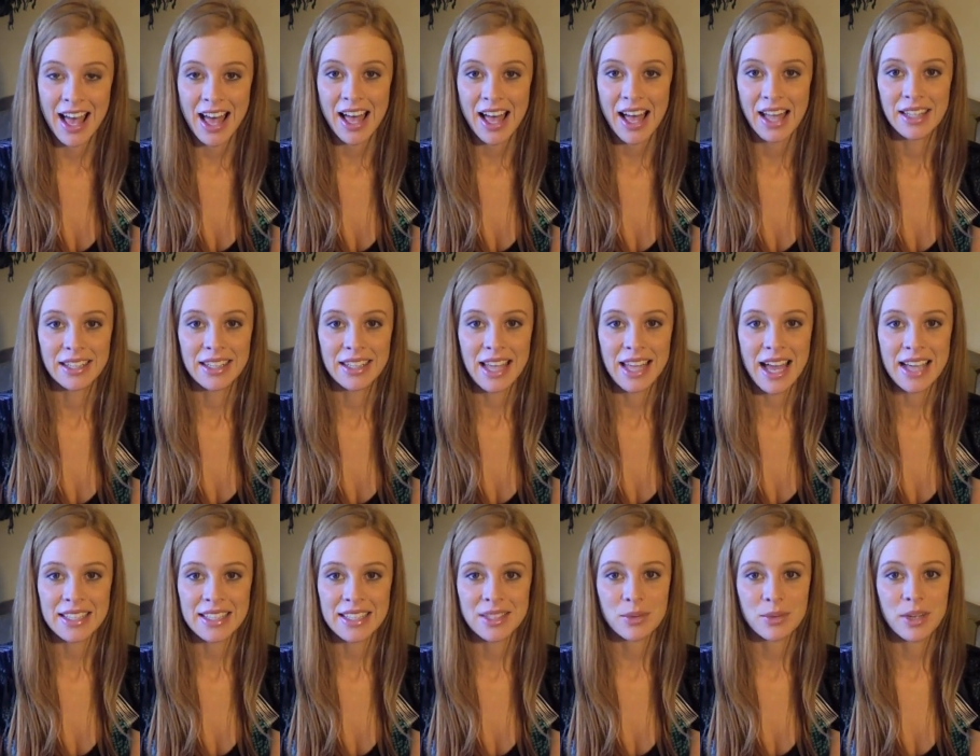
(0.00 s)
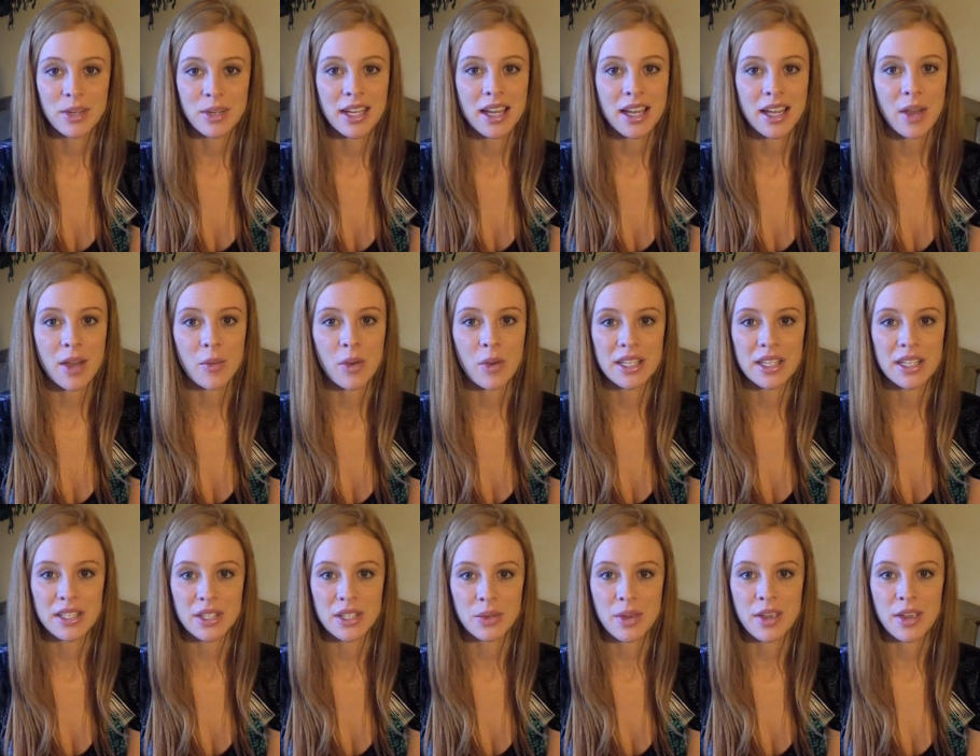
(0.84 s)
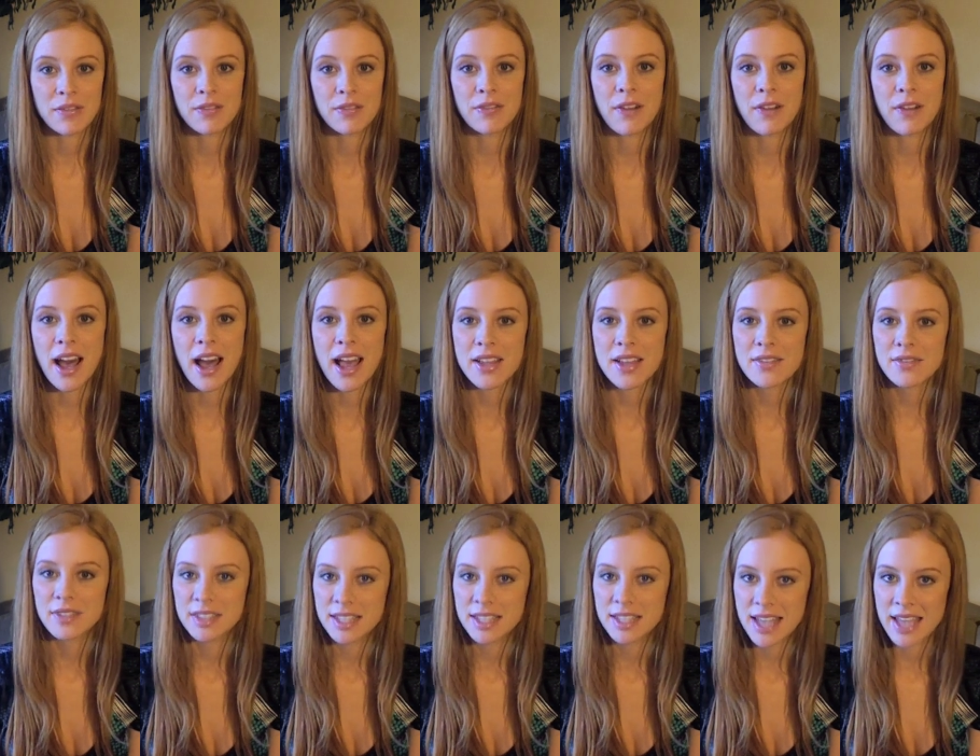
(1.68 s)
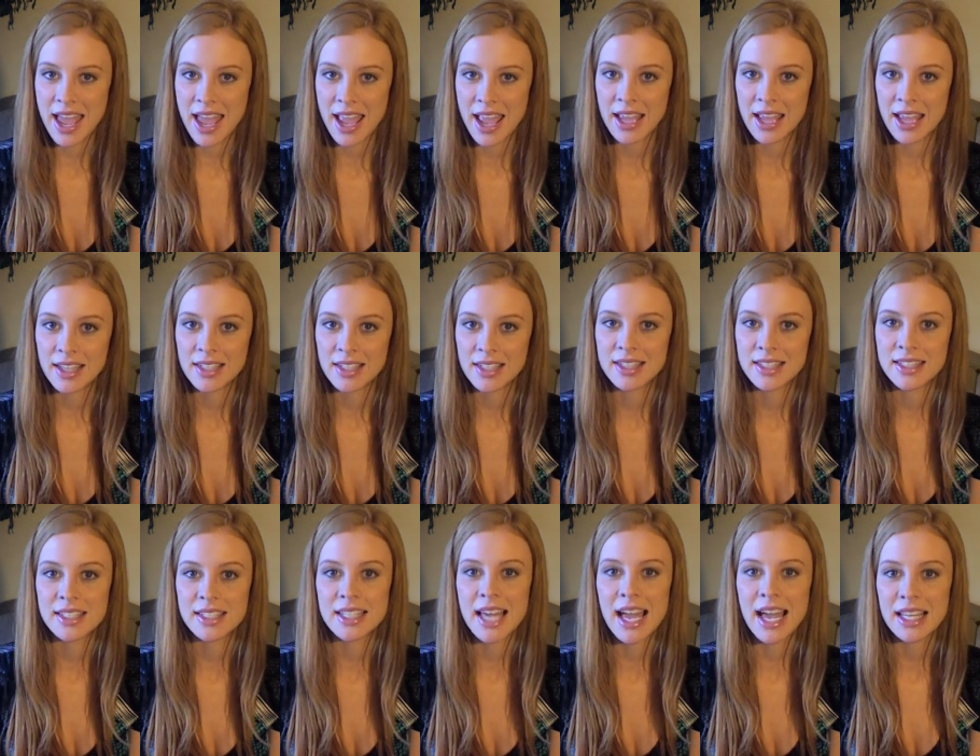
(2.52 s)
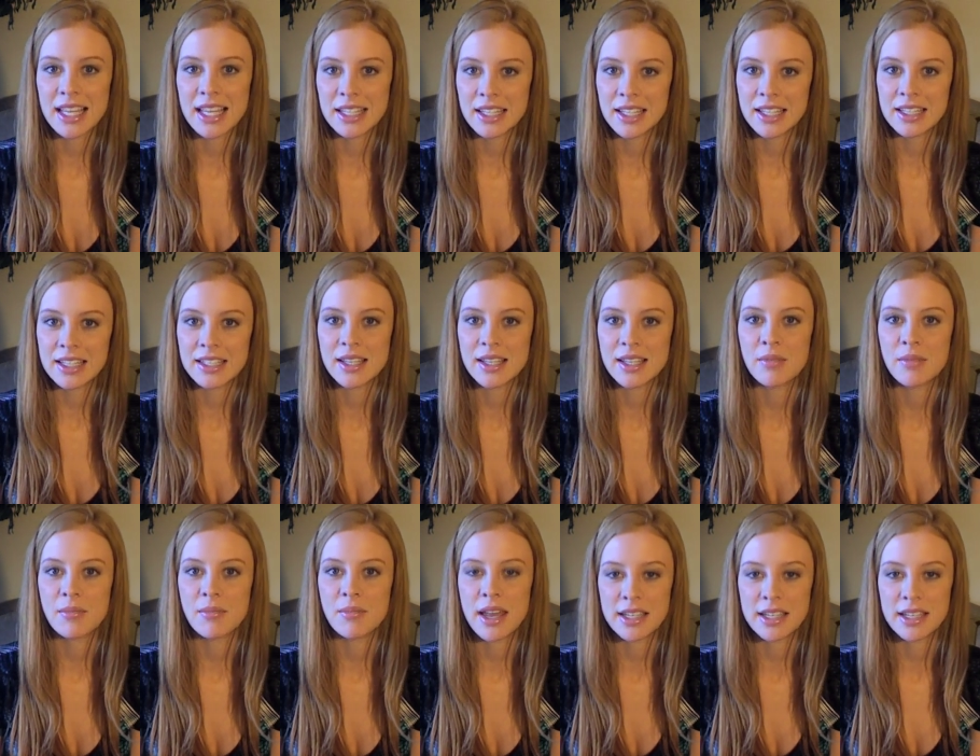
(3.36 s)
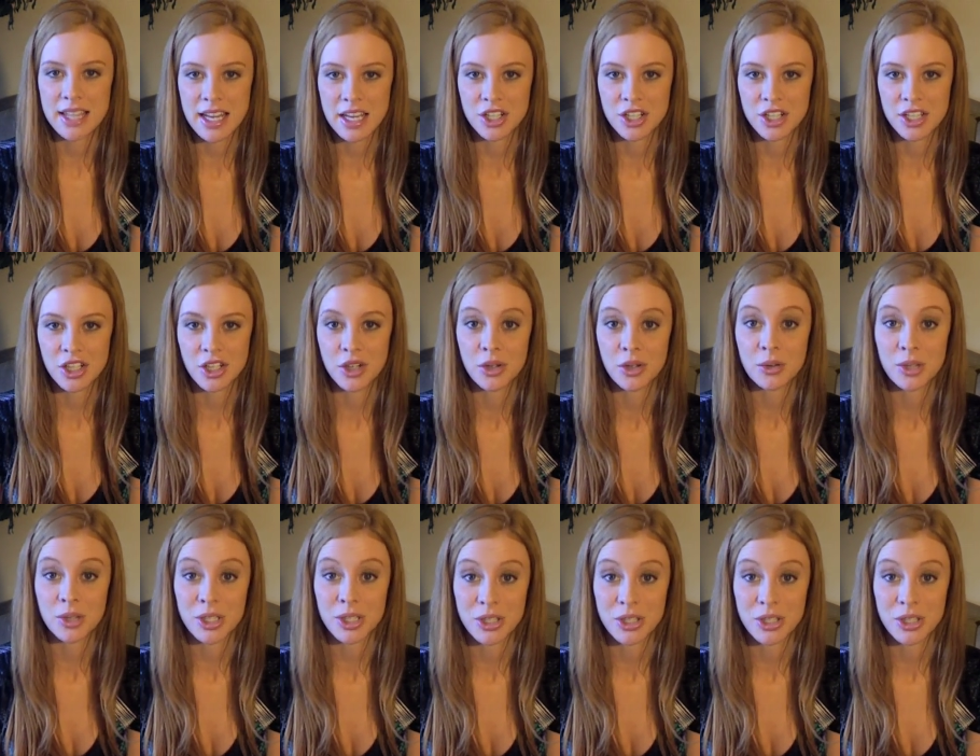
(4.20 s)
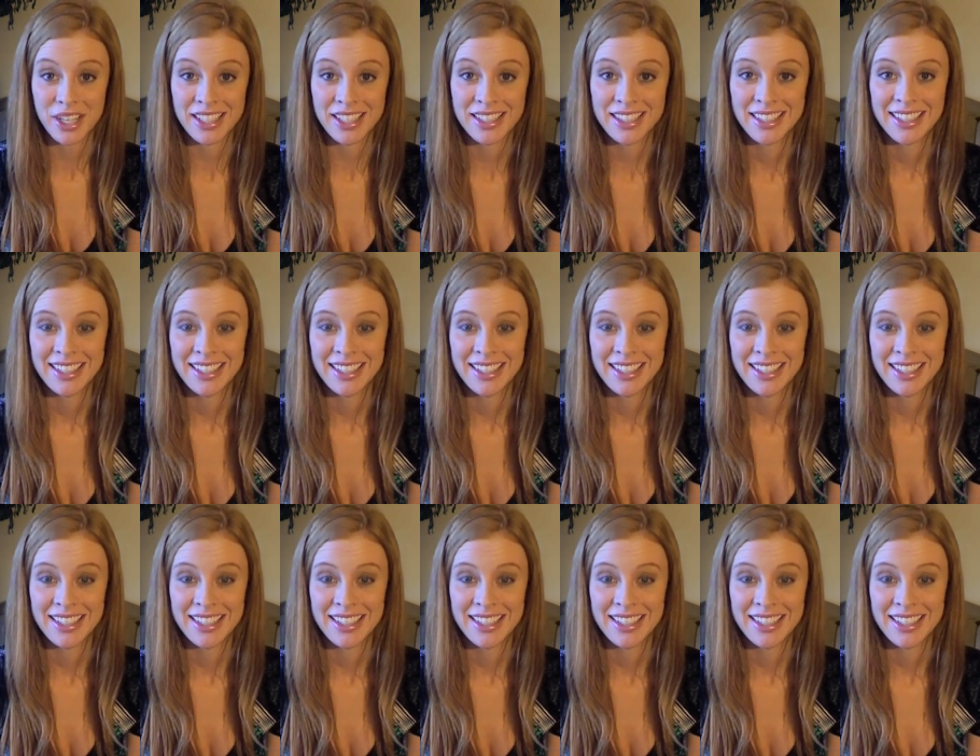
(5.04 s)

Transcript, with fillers: Uh, last week I went to a five-day silent meditation retreat.